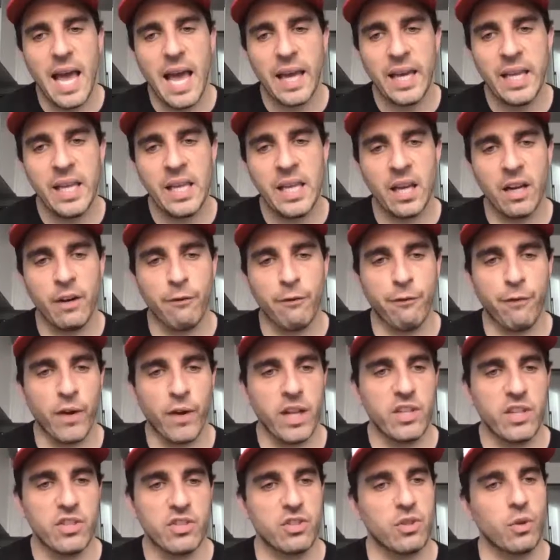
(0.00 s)
any kind of
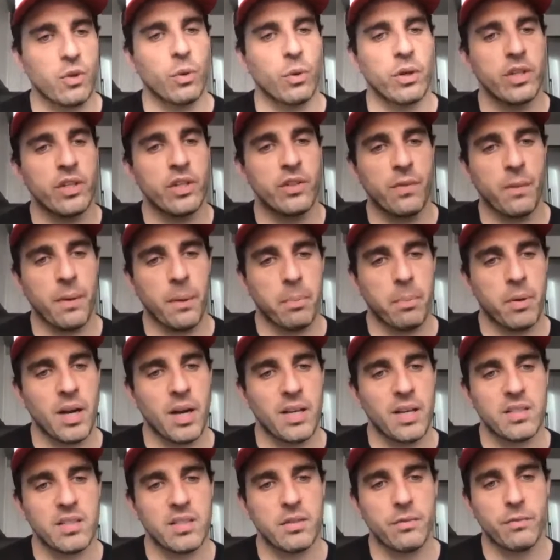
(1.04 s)
funny stories from the
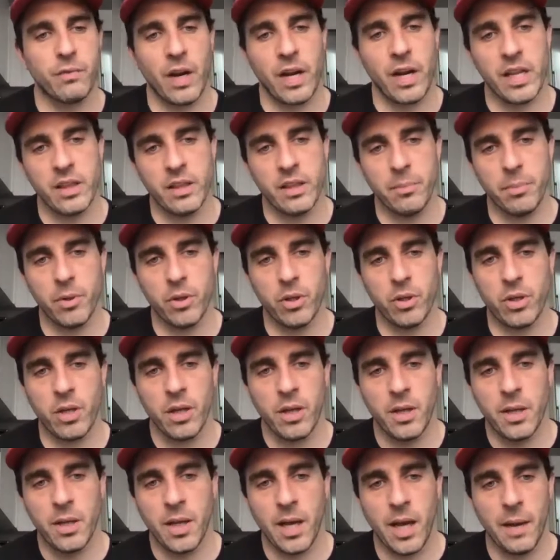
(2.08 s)
process of writing the book
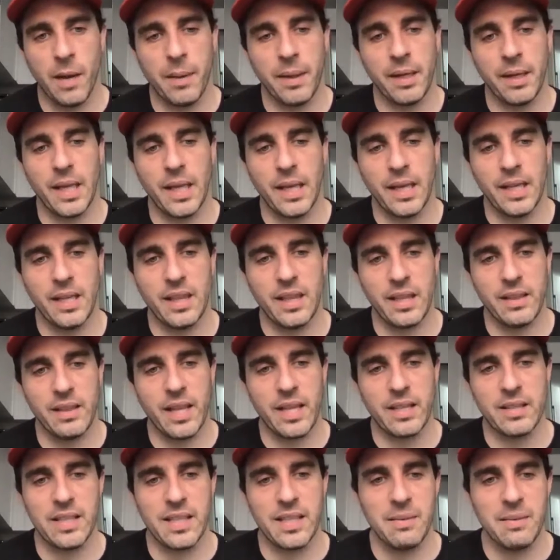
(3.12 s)
uh, and anything
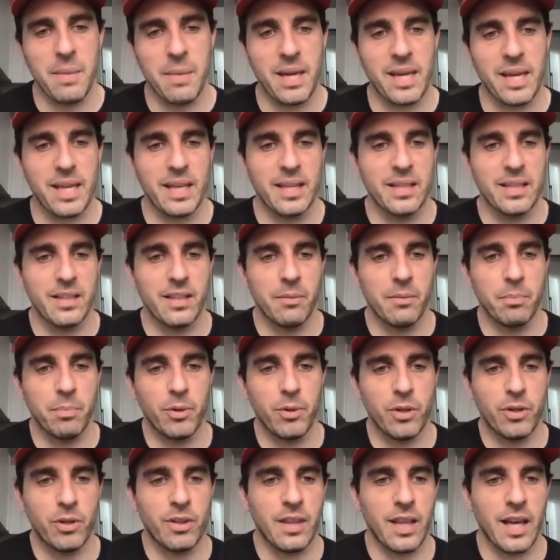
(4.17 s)
that didn't make it into the
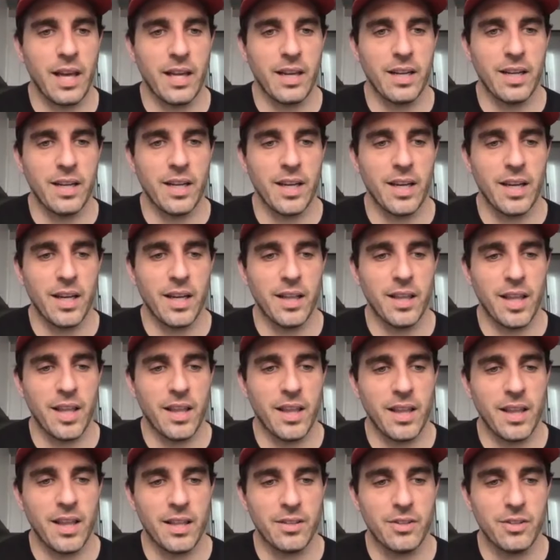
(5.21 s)
book that, uh, that,
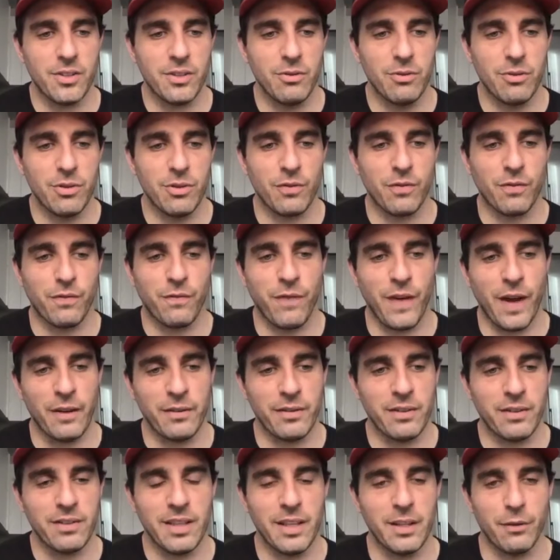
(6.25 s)
that you just
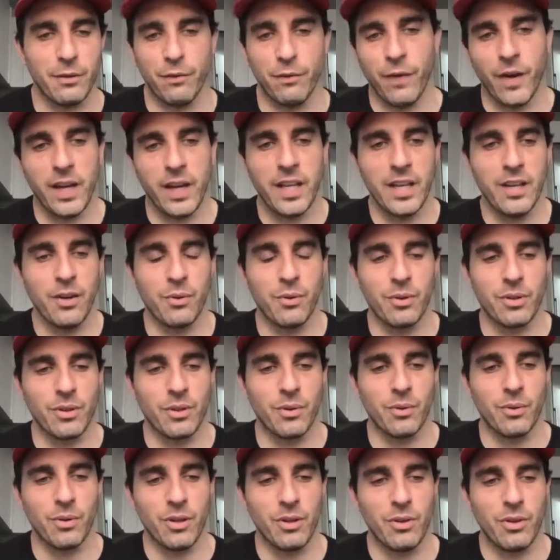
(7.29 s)
found either funny or,
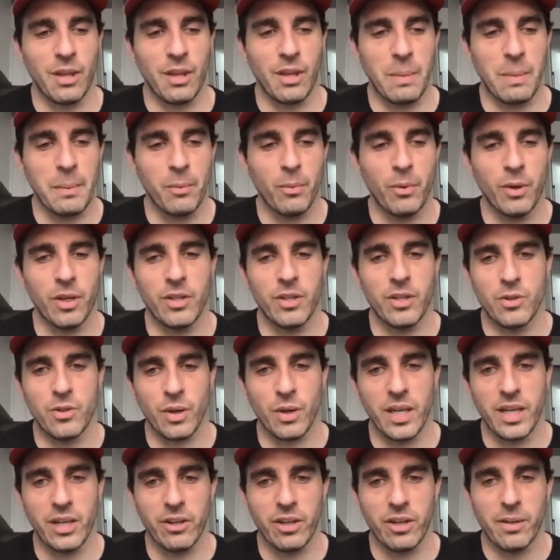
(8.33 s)
or you think people would enjoy
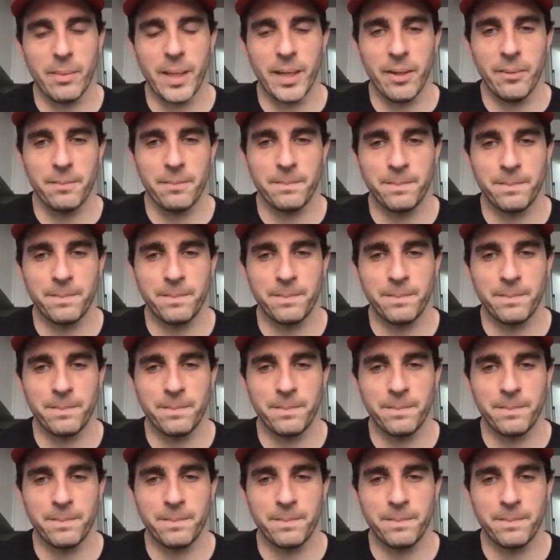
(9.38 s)
hearing about?